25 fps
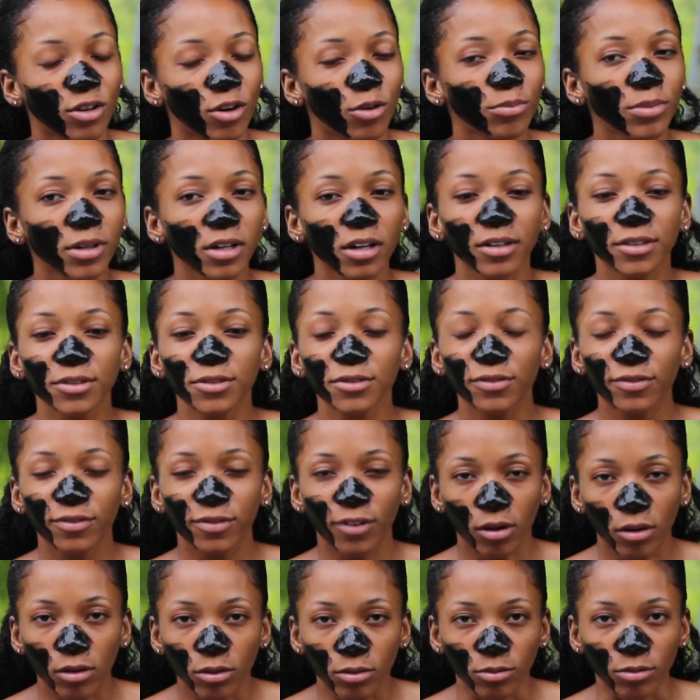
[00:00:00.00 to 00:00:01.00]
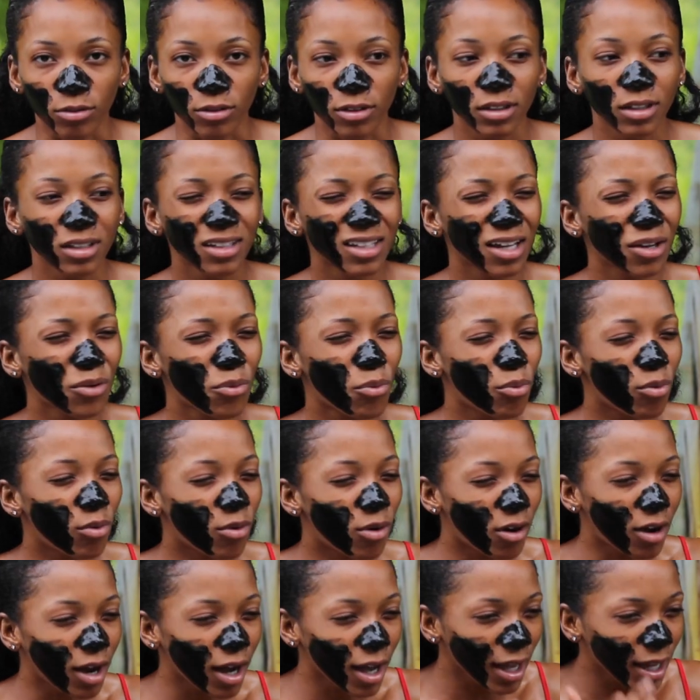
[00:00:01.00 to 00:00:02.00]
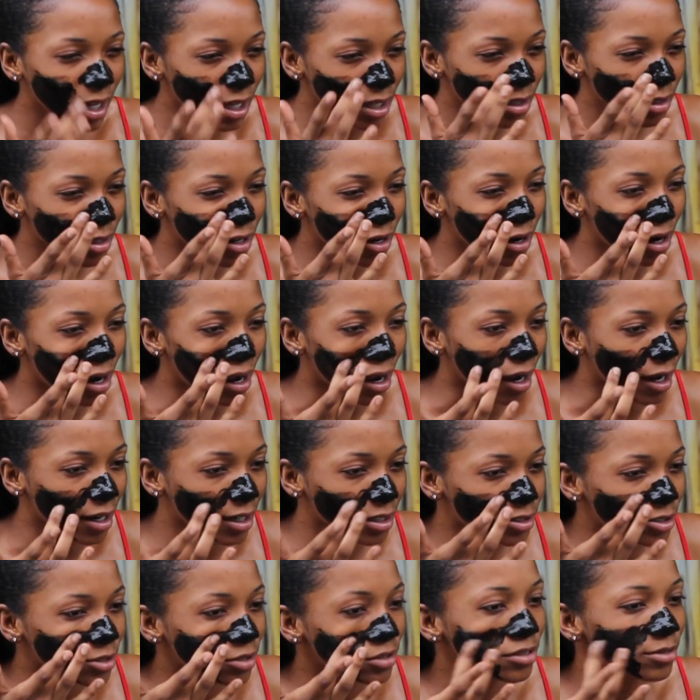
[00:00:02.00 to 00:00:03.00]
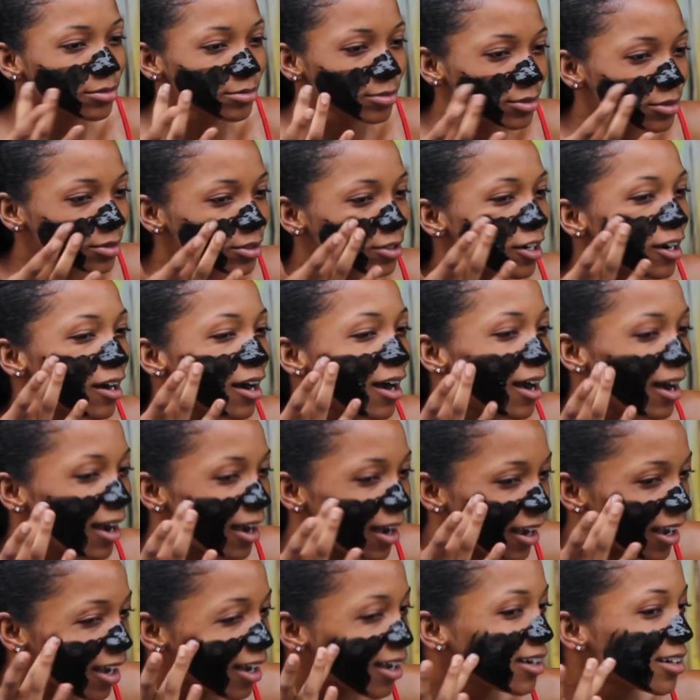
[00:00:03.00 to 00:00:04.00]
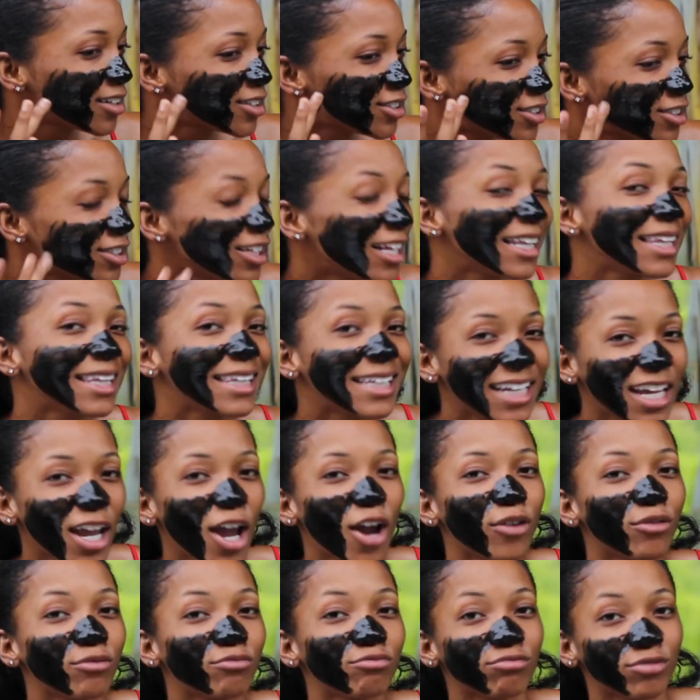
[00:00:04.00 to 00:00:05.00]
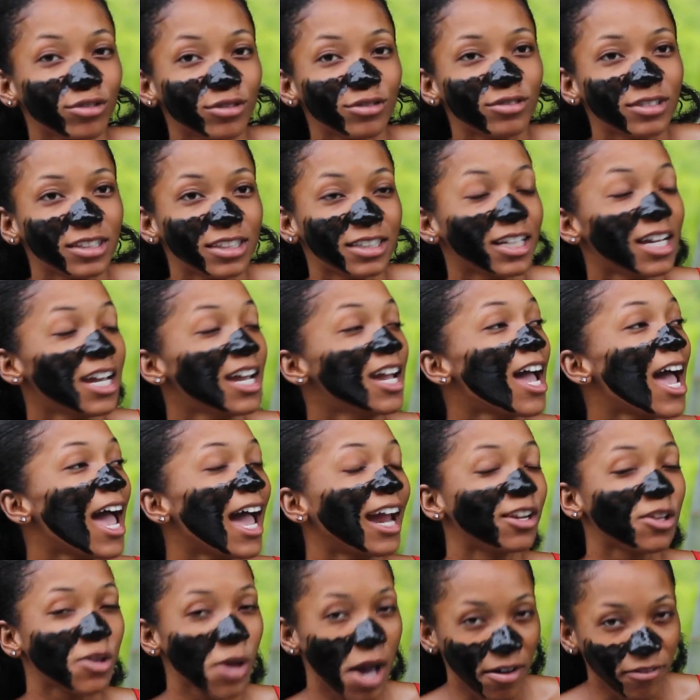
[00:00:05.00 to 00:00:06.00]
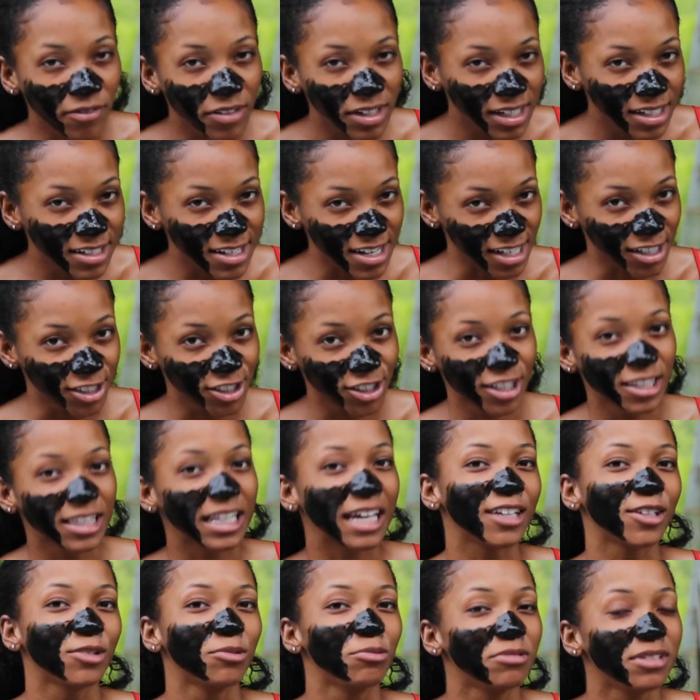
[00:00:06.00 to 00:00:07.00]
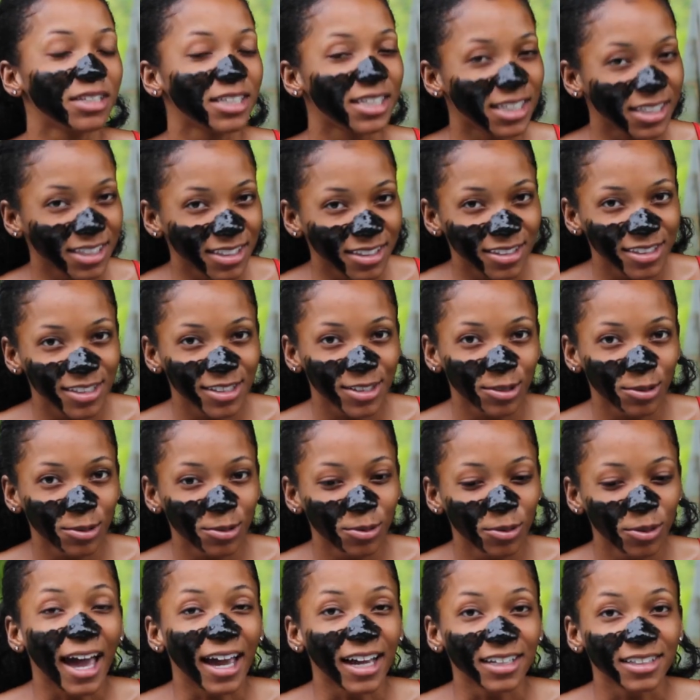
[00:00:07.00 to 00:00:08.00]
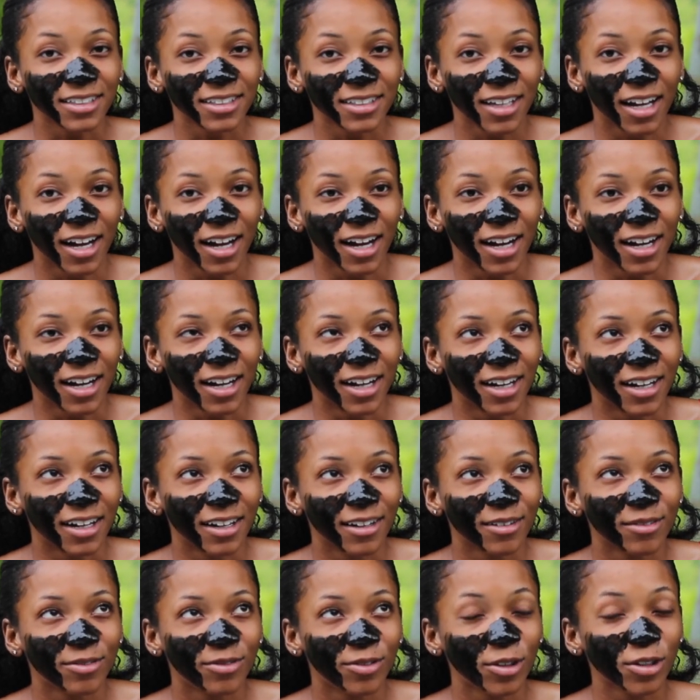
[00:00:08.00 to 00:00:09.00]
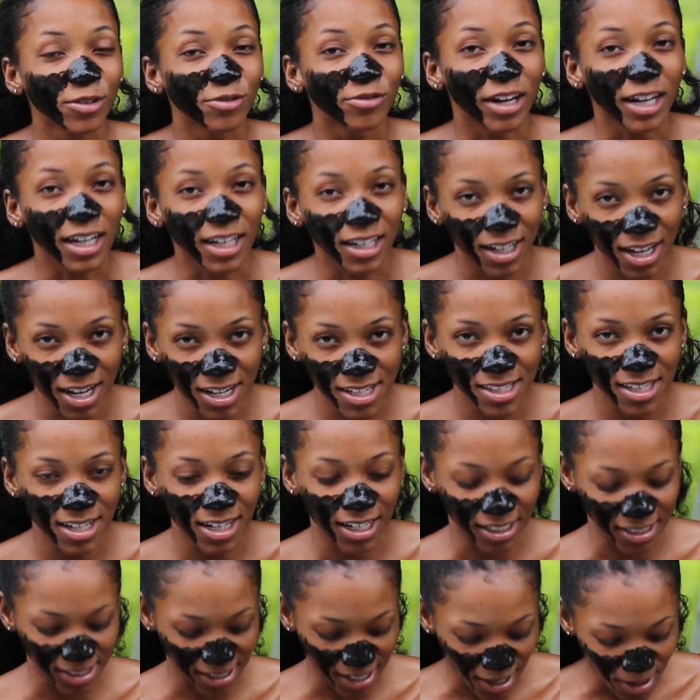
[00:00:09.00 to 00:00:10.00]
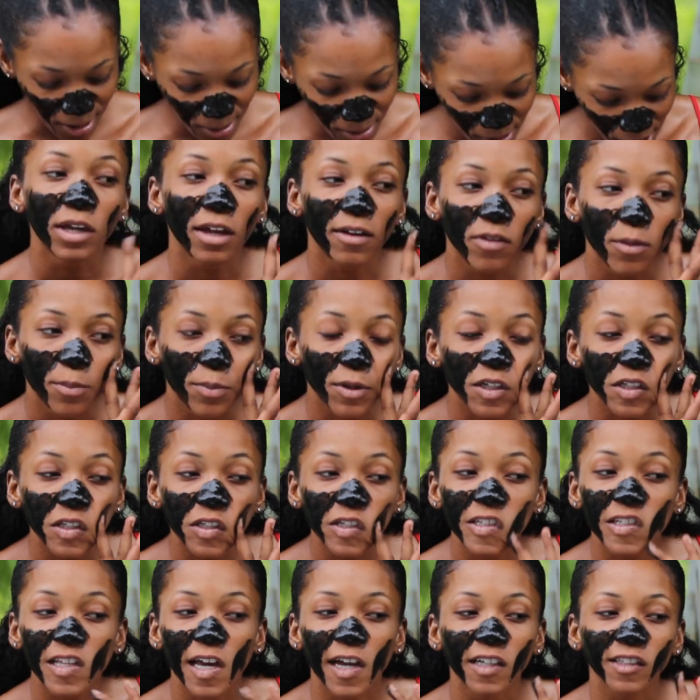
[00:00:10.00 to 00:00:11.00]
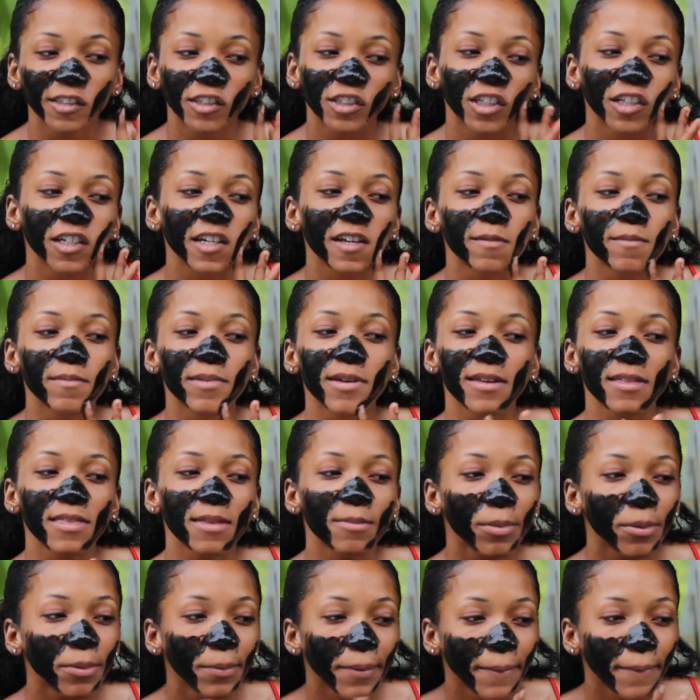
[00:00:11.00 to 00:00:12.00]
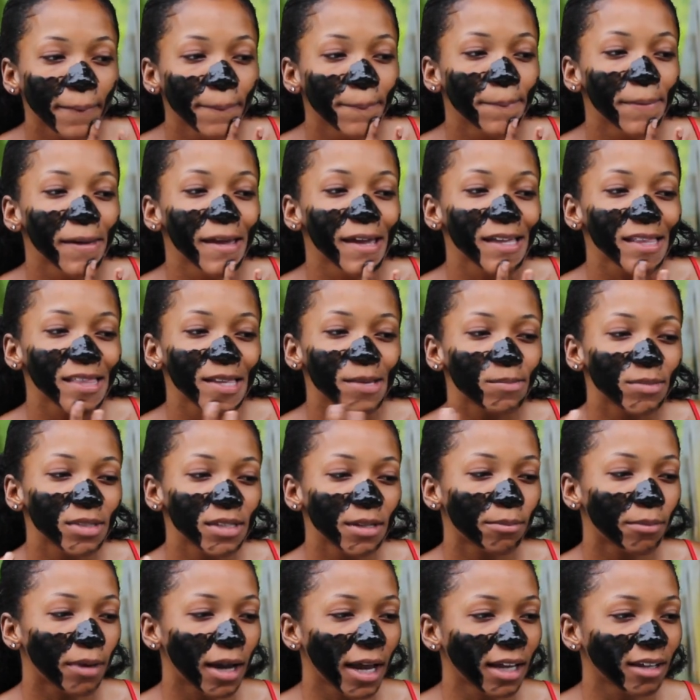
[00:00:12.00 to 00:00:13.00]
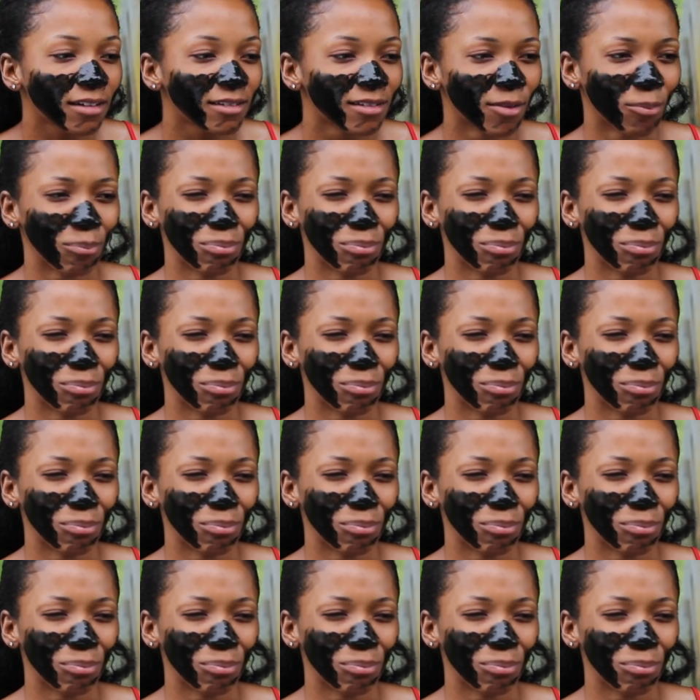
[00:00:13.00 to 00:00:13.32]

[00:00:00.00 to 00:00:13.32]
don't be on your phone. Like, what? You're actually rude. You're actually rude. And you have an addiction that you need to uh, fully recognize and accept. Give the person attention and pay them, pay them some mind